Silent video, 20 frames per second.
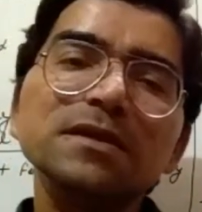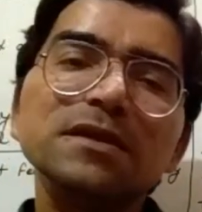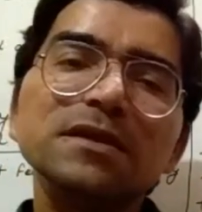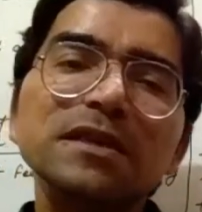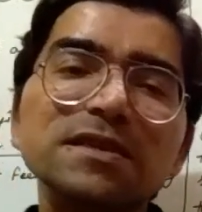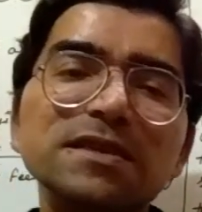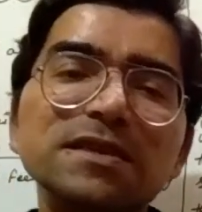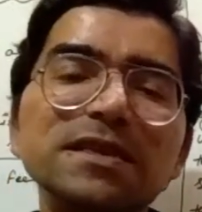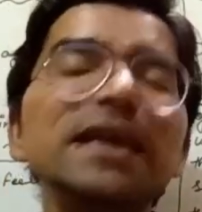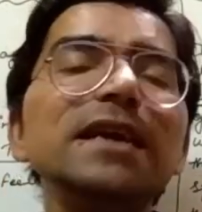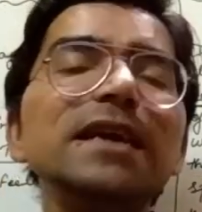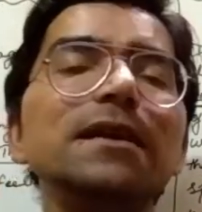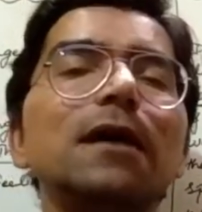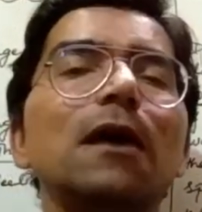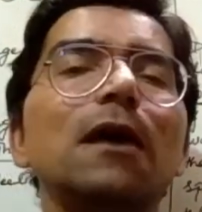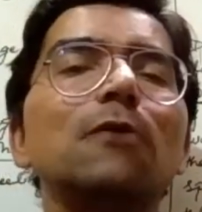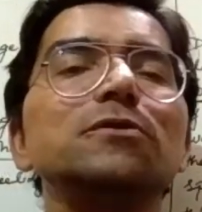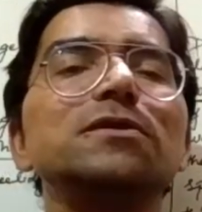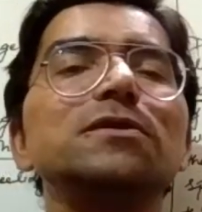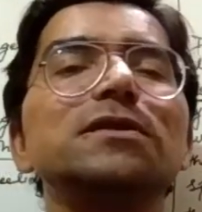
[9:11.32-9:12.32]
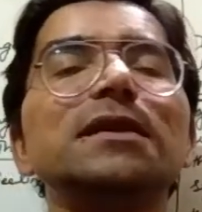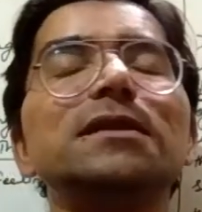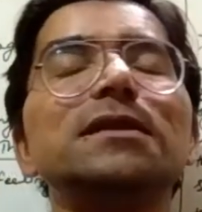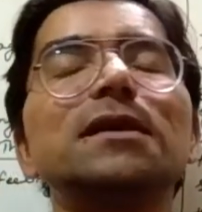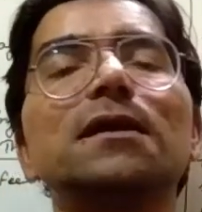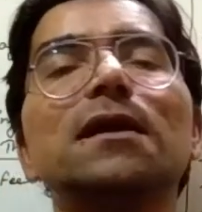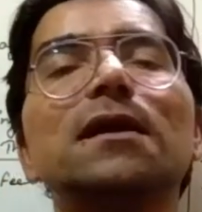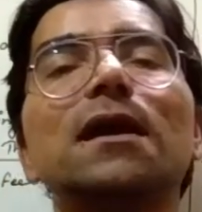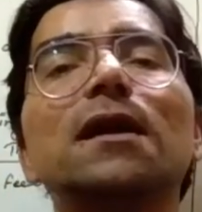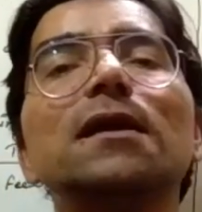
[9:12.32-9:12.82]
The scene outside
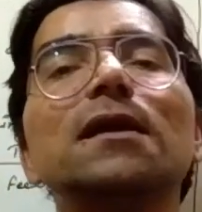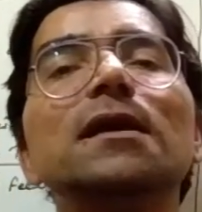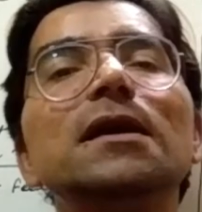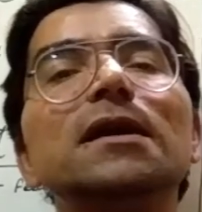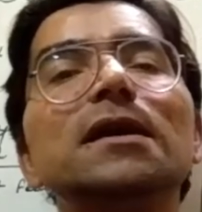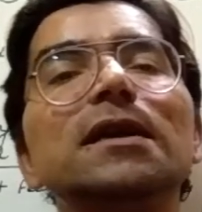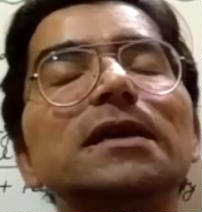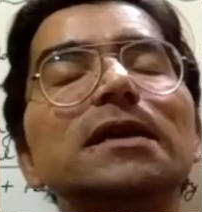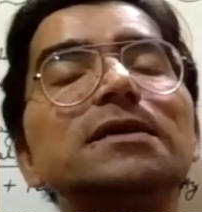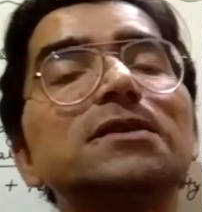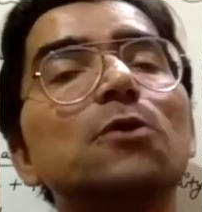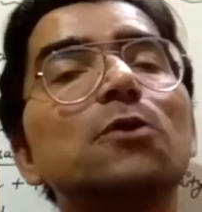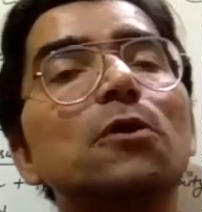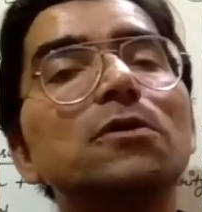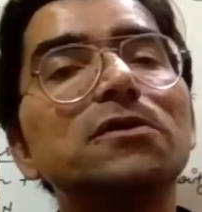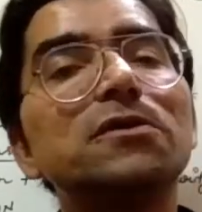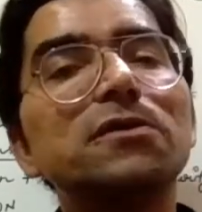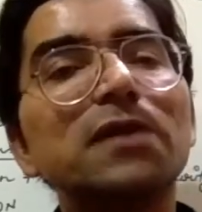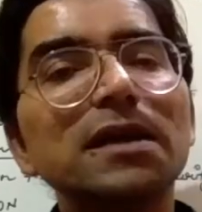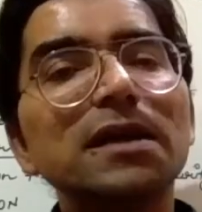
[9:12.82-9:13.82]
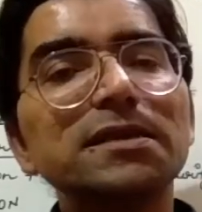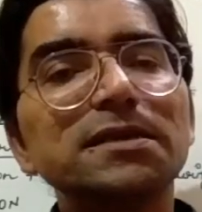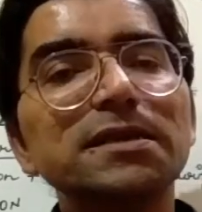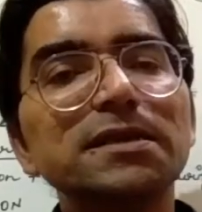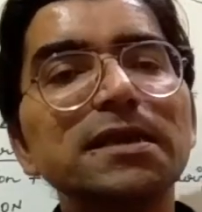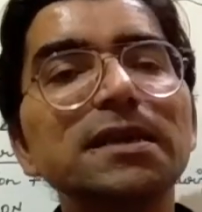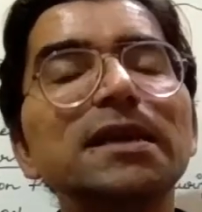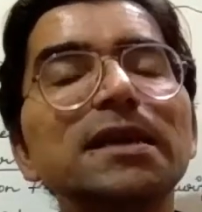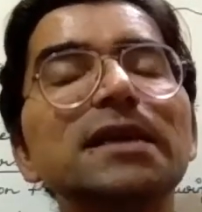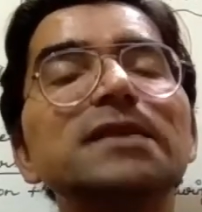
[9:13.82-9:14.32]
the car is
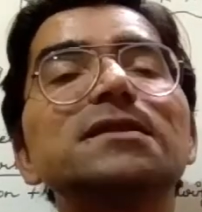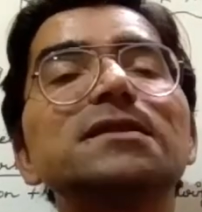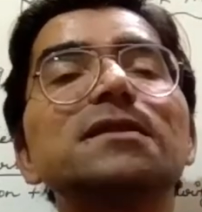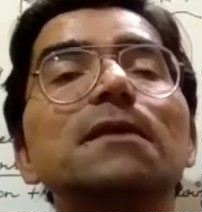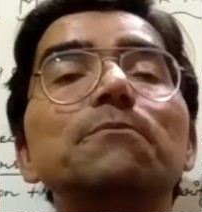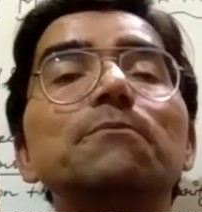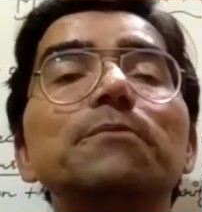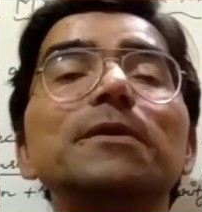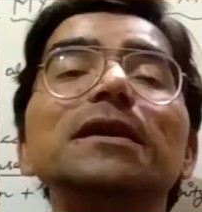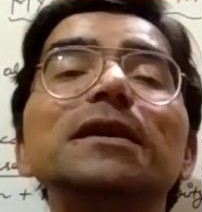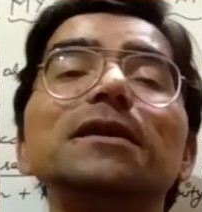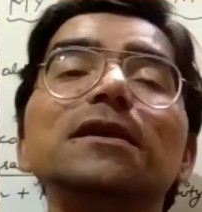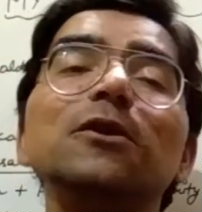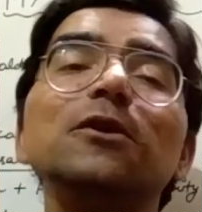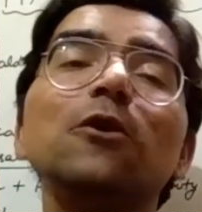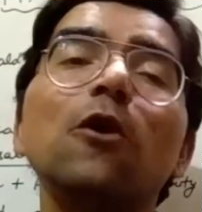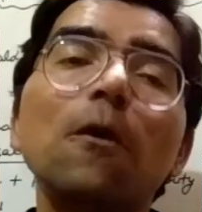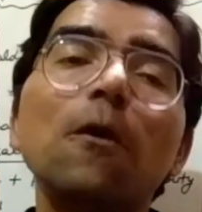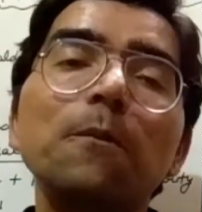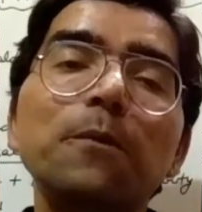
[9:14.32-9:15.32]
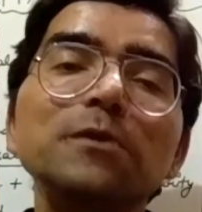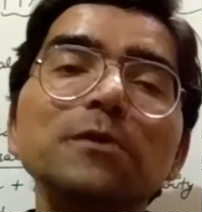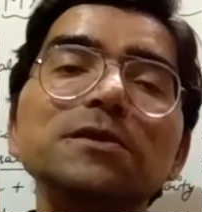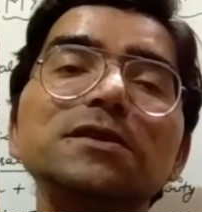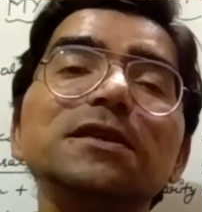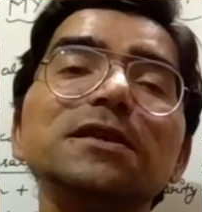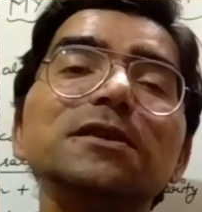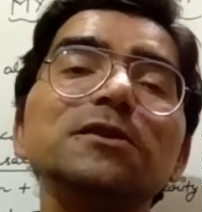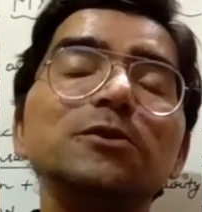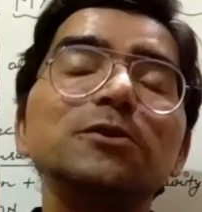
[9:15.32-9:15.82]
contrasting, is completely
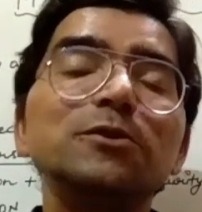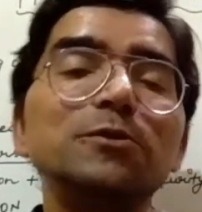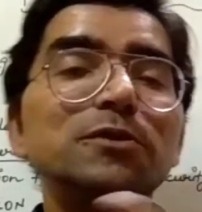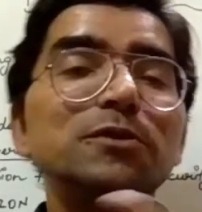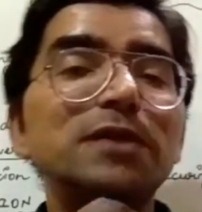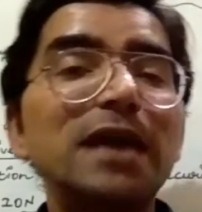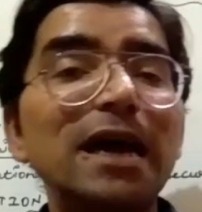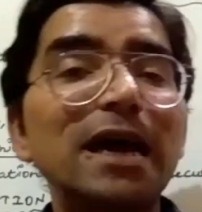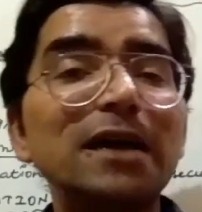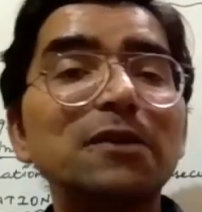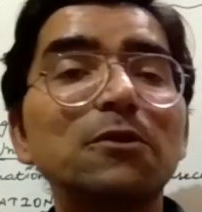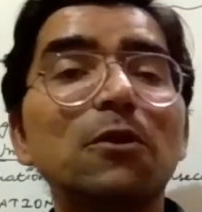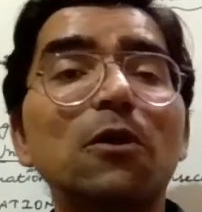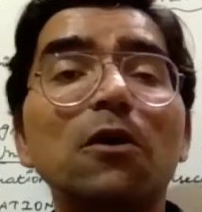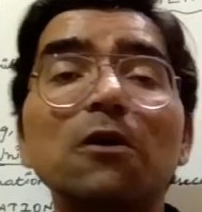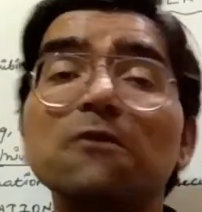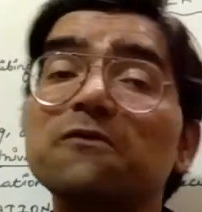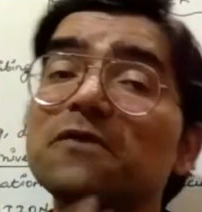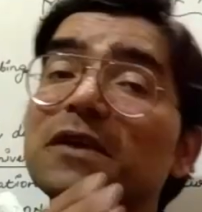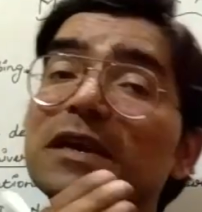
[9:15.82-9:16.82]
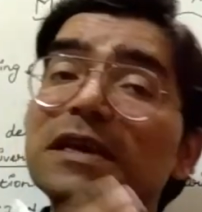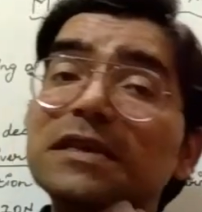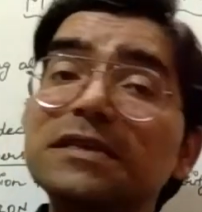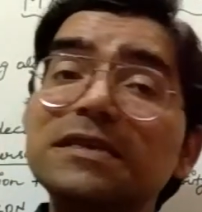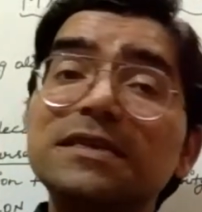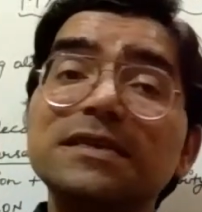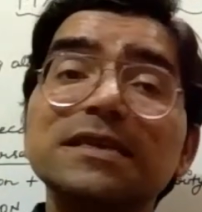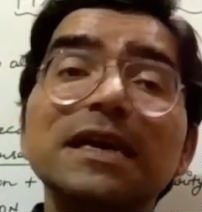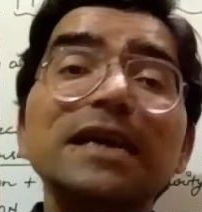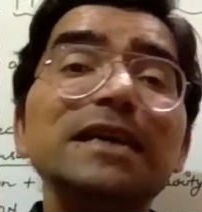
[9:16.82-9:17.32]
opposite to that of
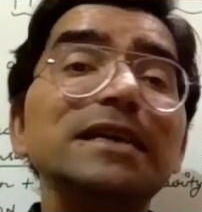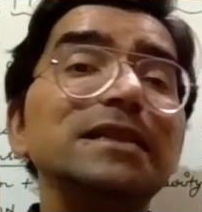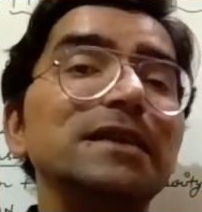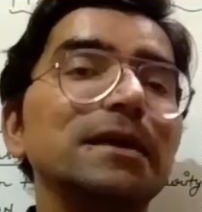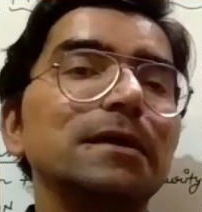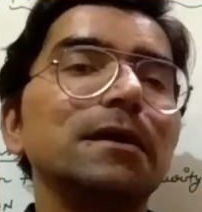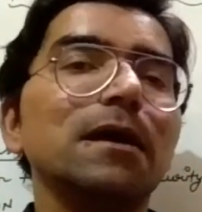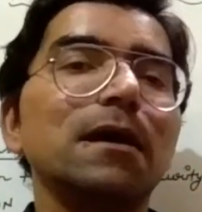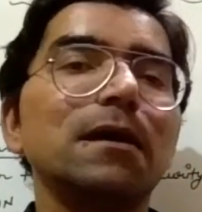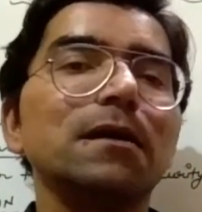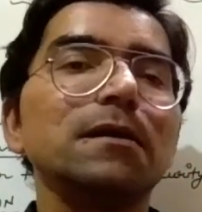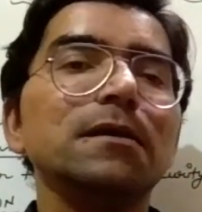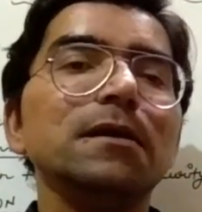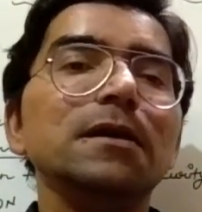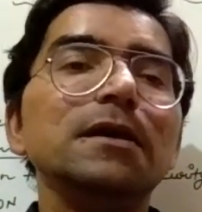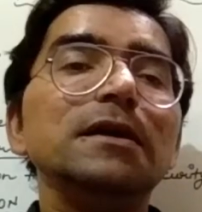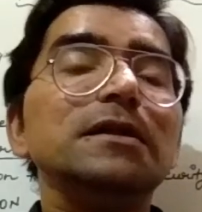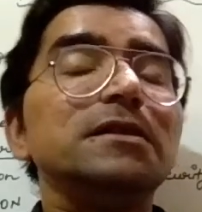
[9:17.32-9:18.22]
inside the car.